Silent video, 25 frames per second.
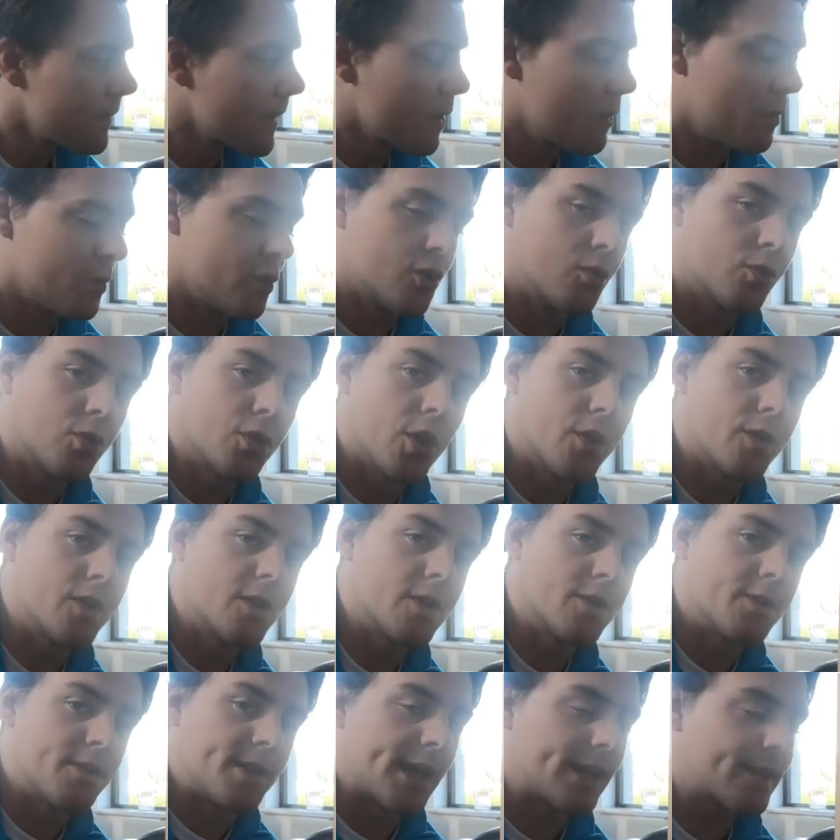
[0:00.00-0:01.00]
When you go down to
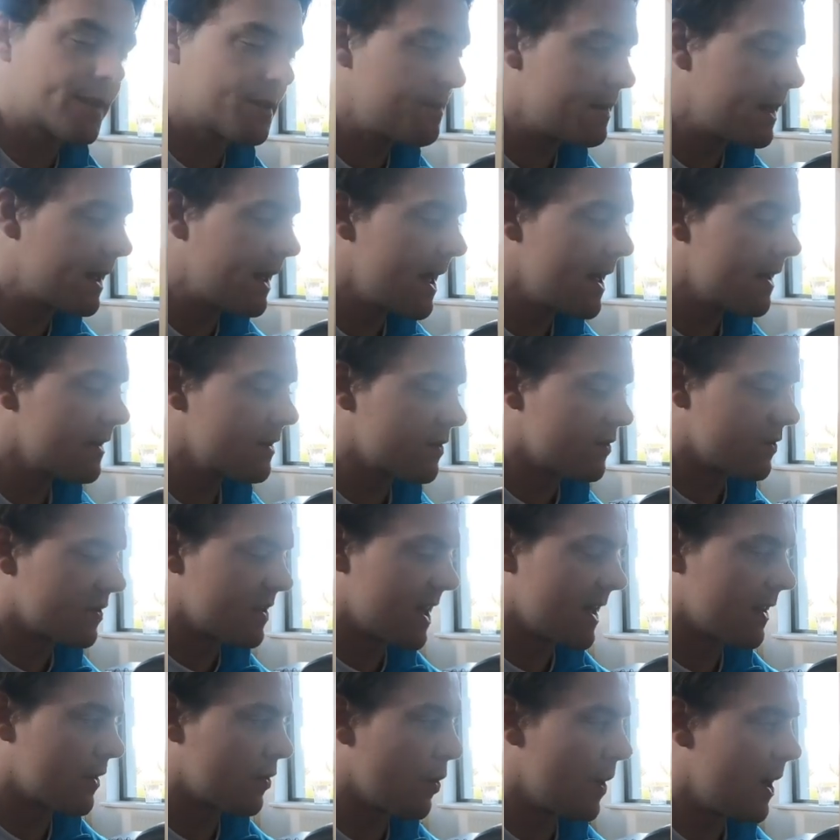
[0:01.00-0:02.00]
your next meal then, so
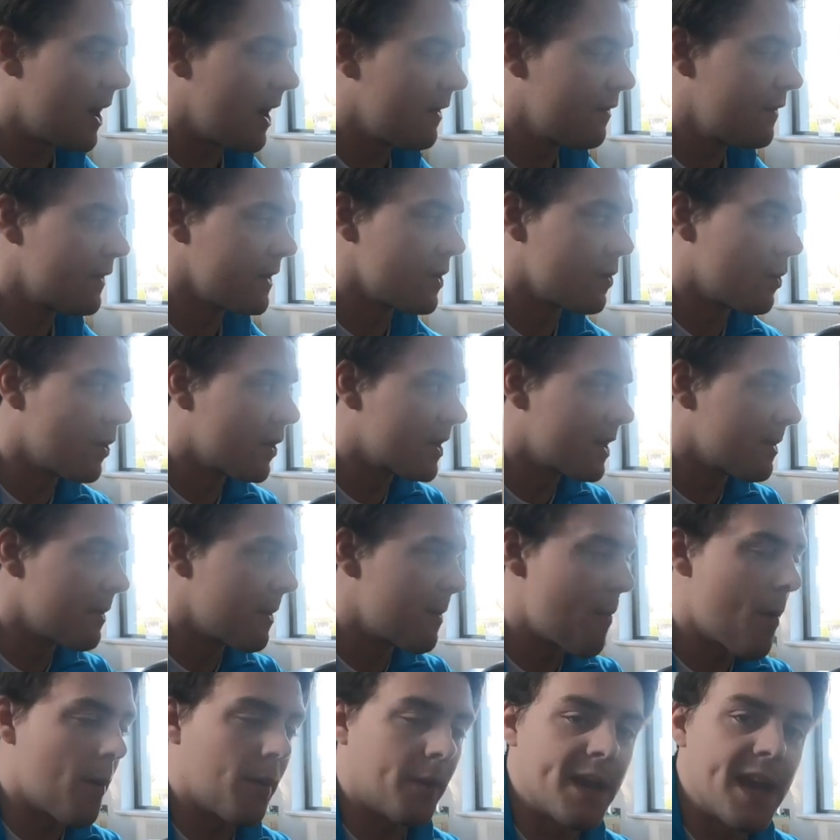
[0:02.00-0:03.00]
say at 12, you want to be
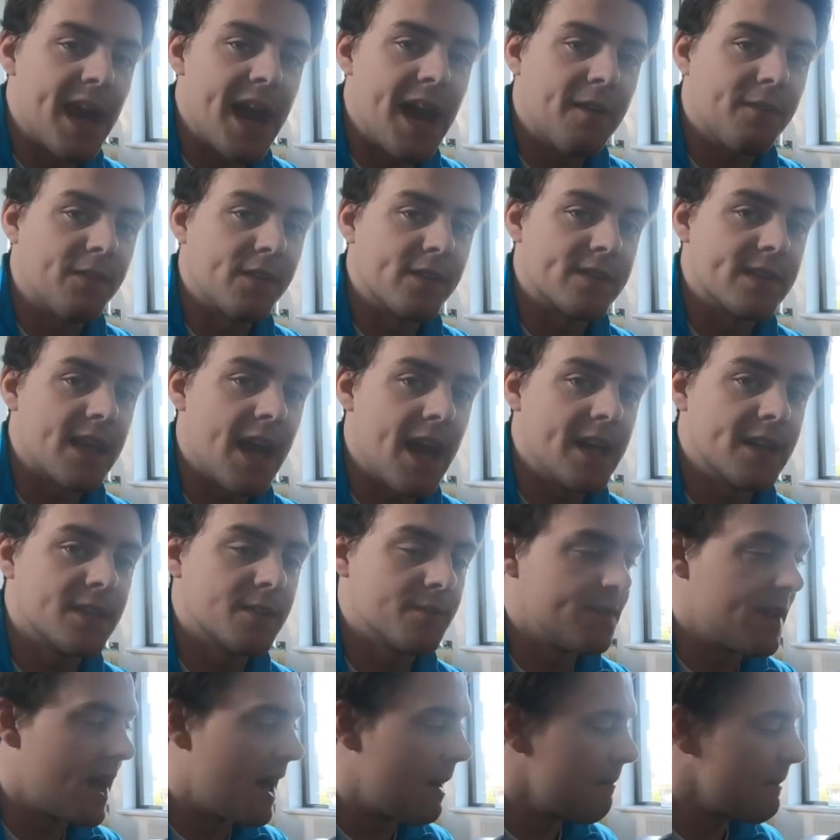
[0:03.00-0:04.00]
probably half the size
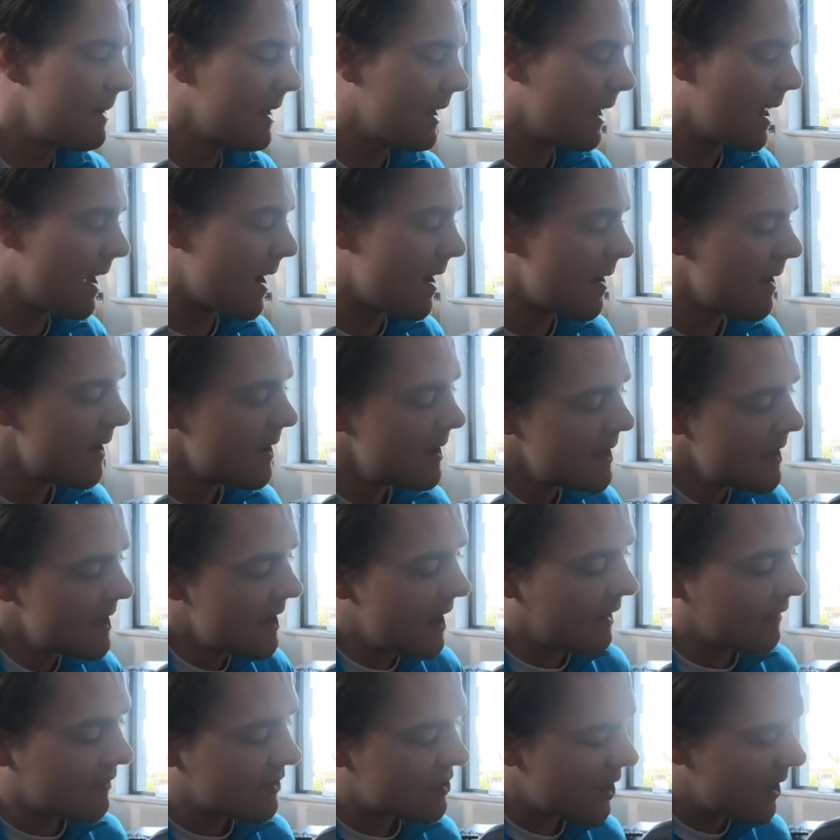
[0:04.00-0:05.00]
of that meal there.
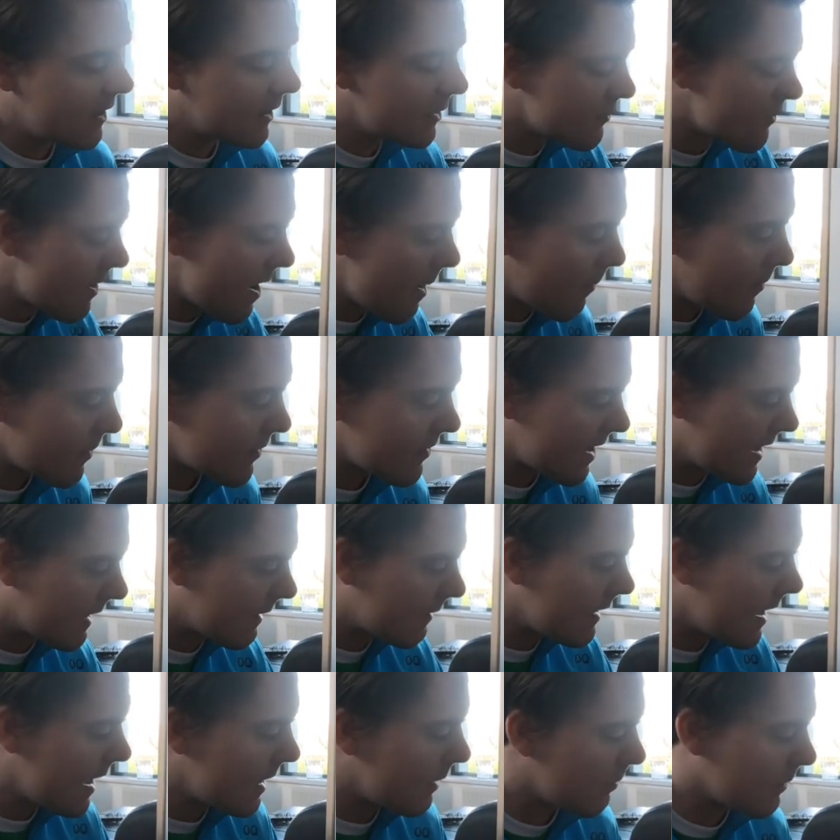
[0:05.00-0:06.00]
I've tried to
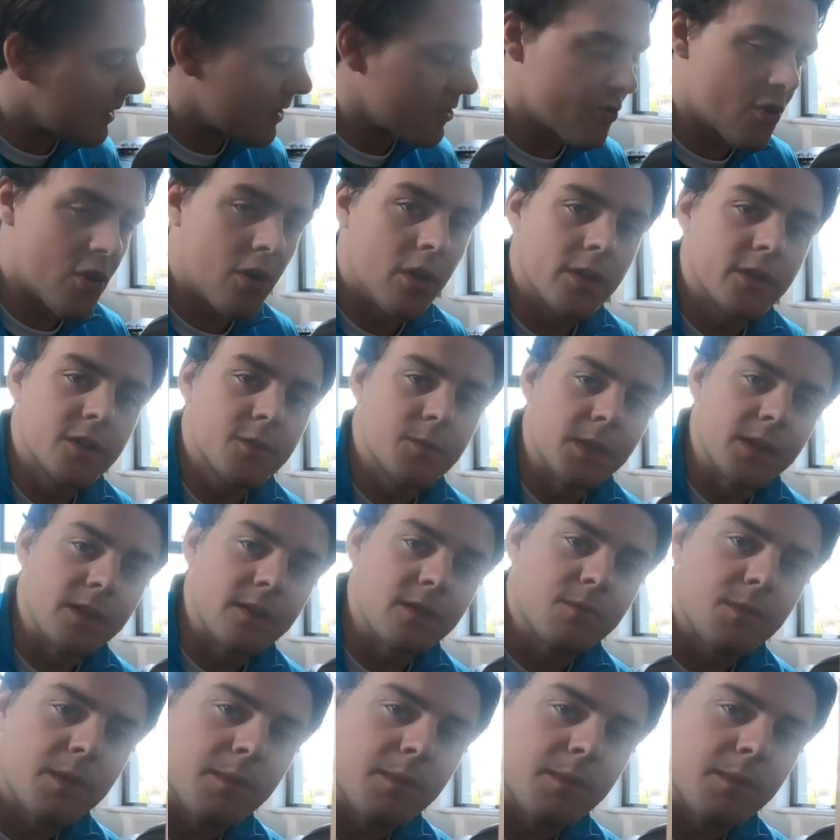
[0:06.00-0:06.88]
represent that in my drawings, but it's